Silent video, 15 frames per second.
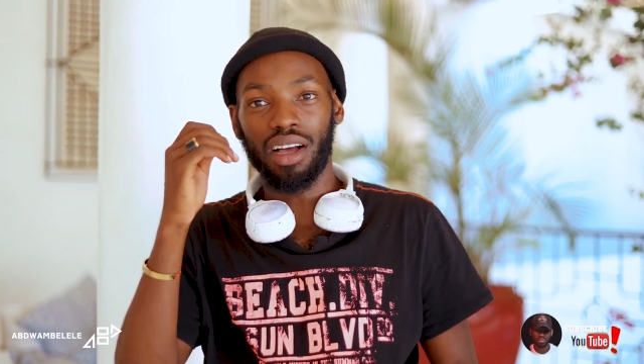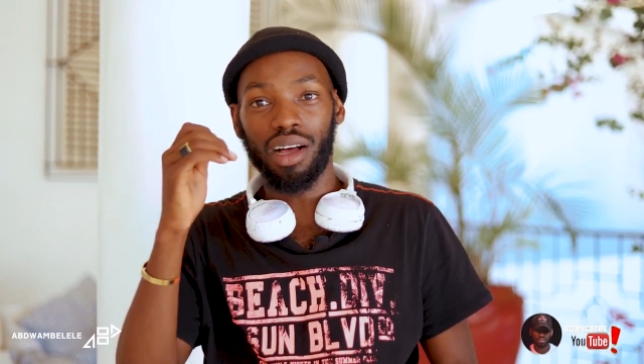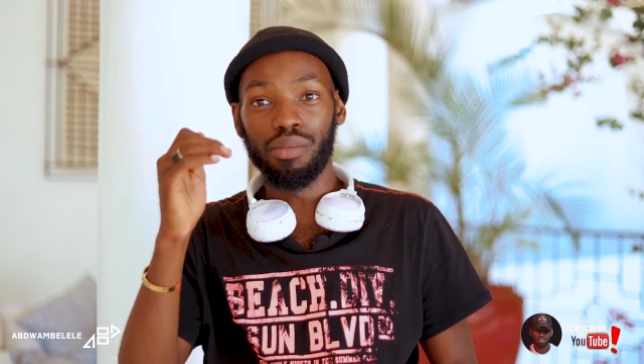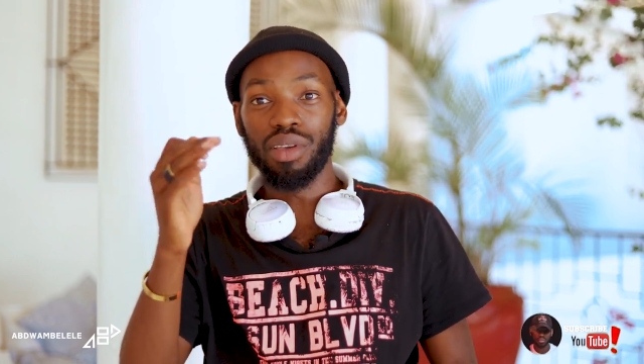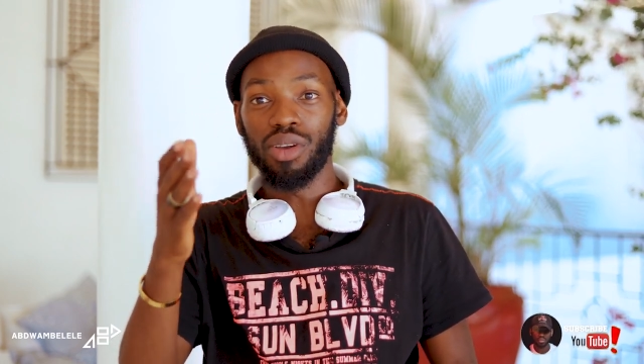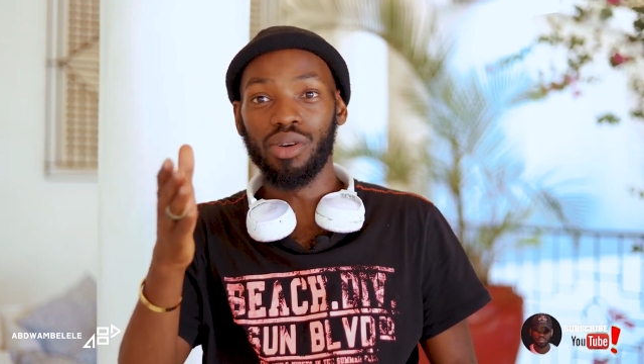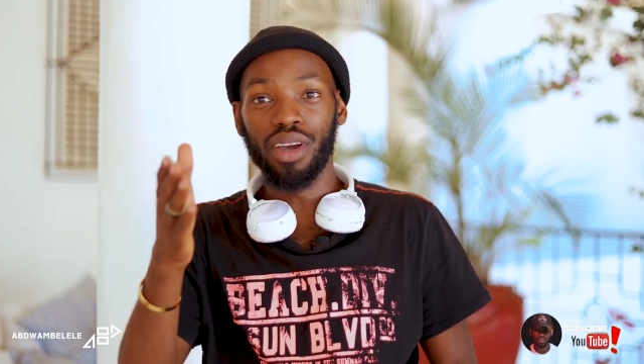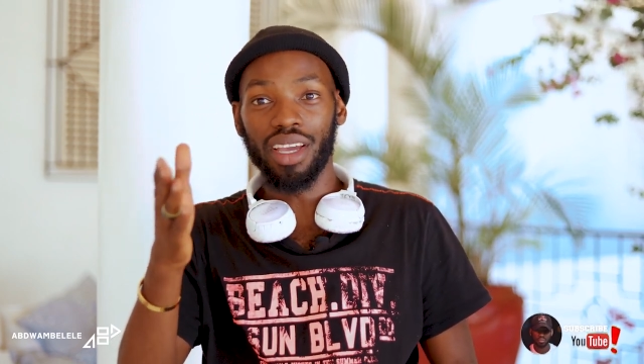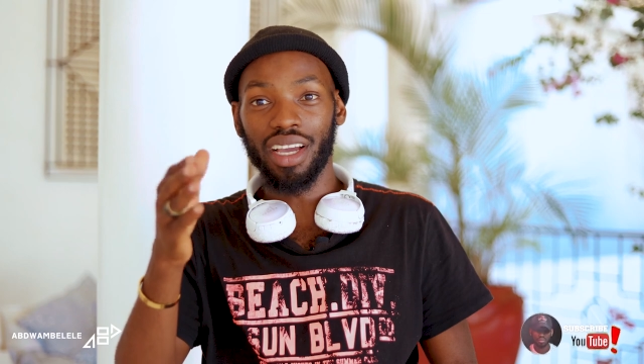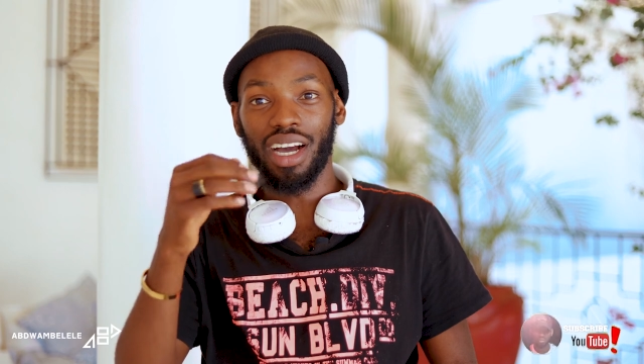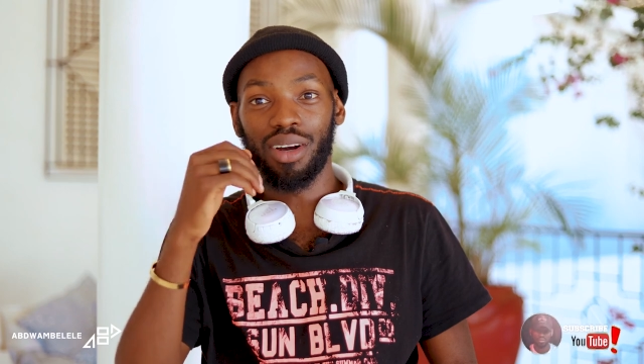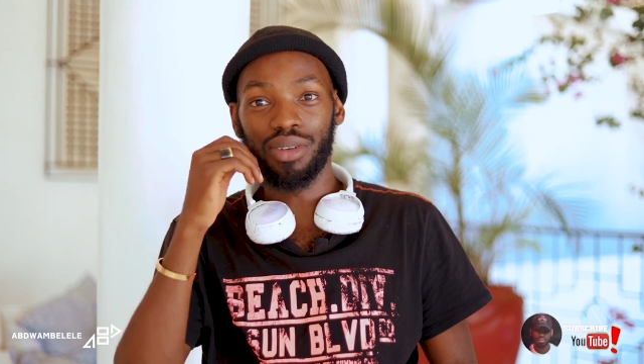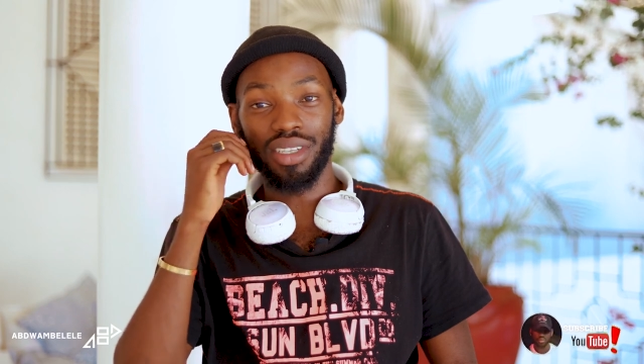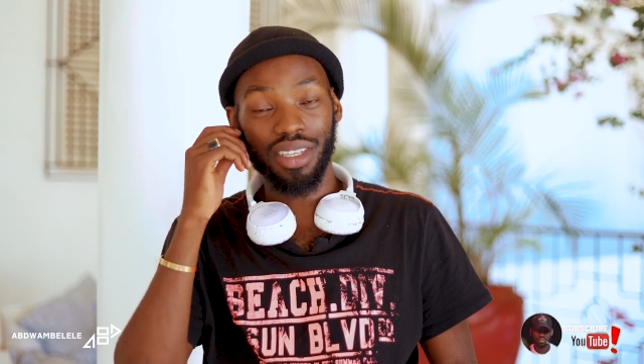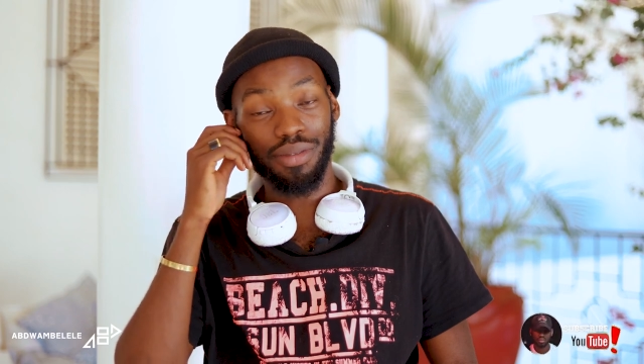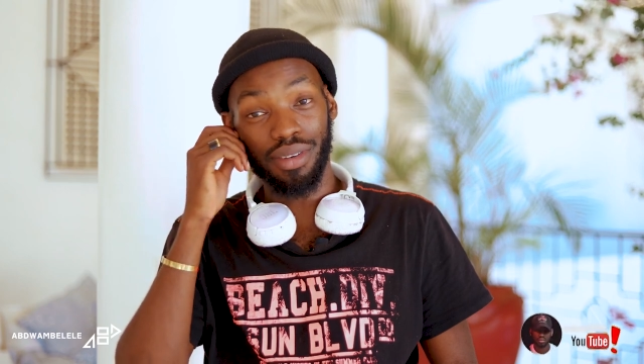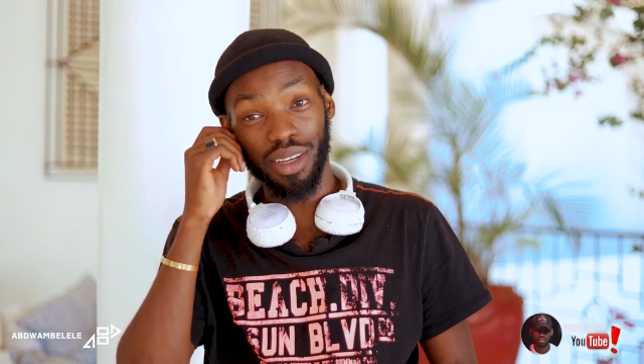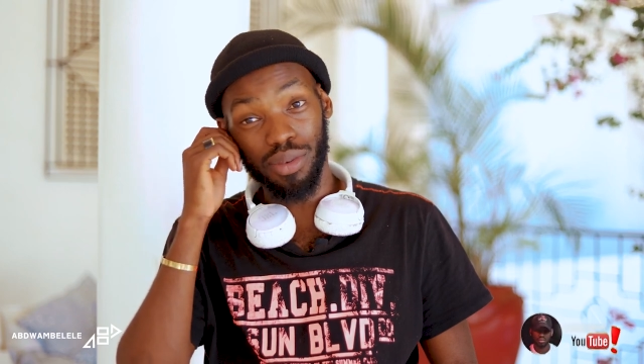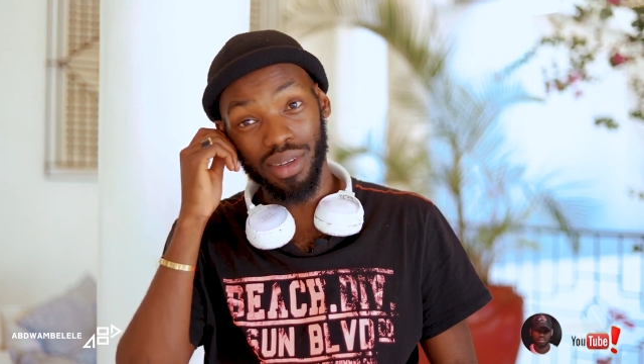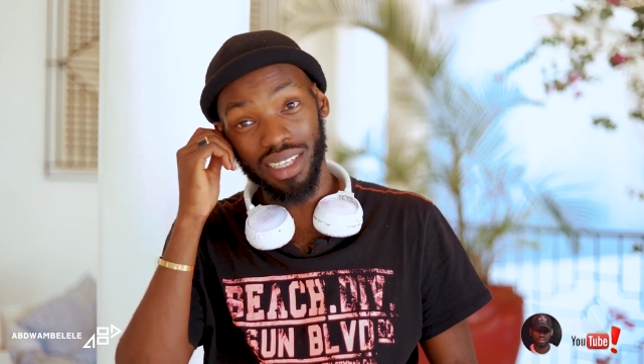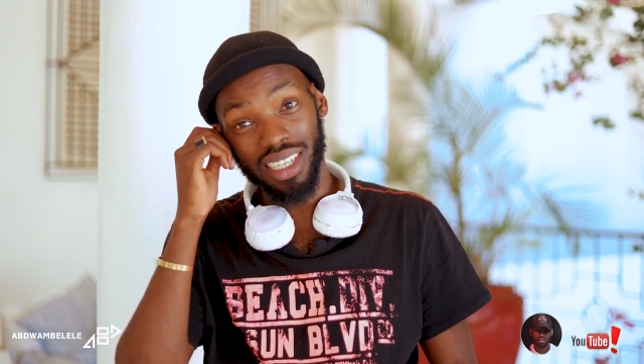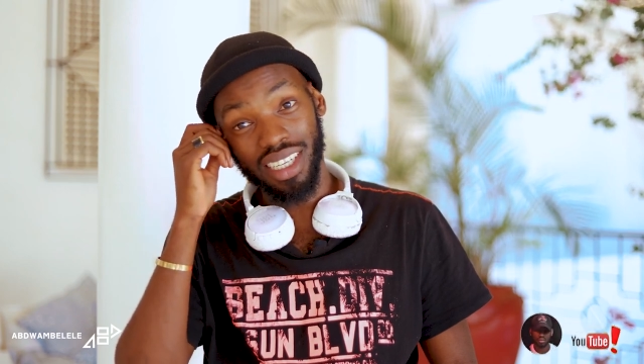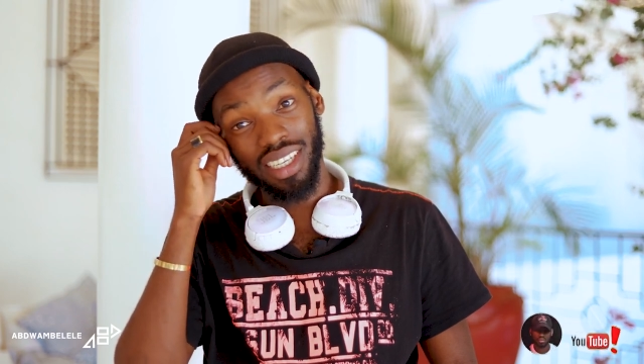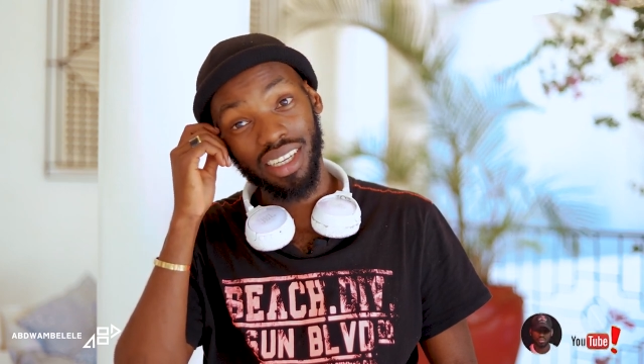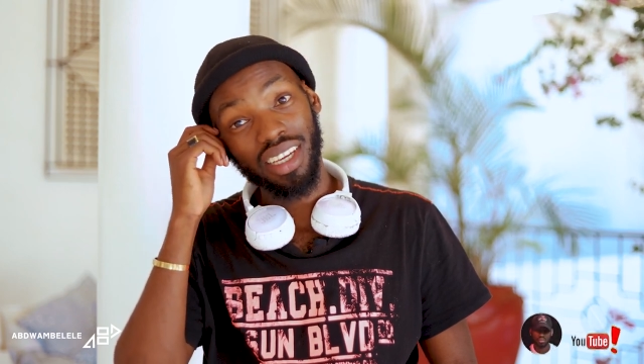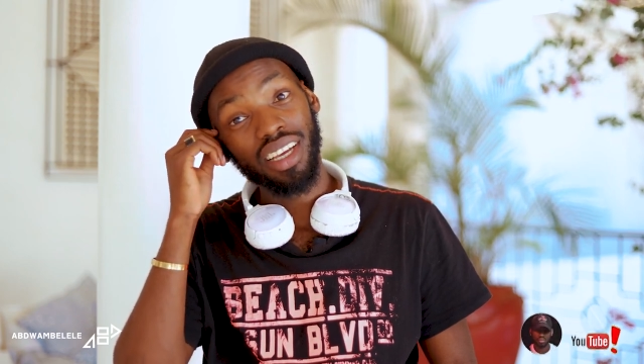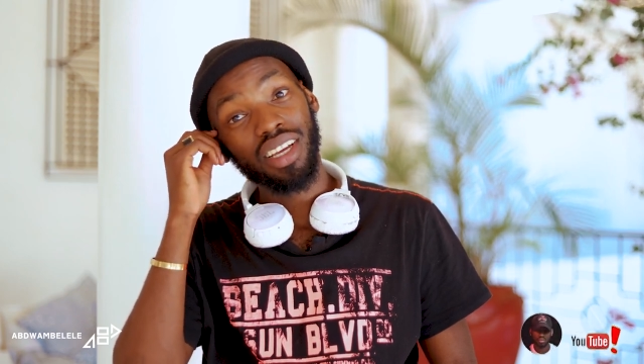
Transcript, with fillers: I'll be going out frequently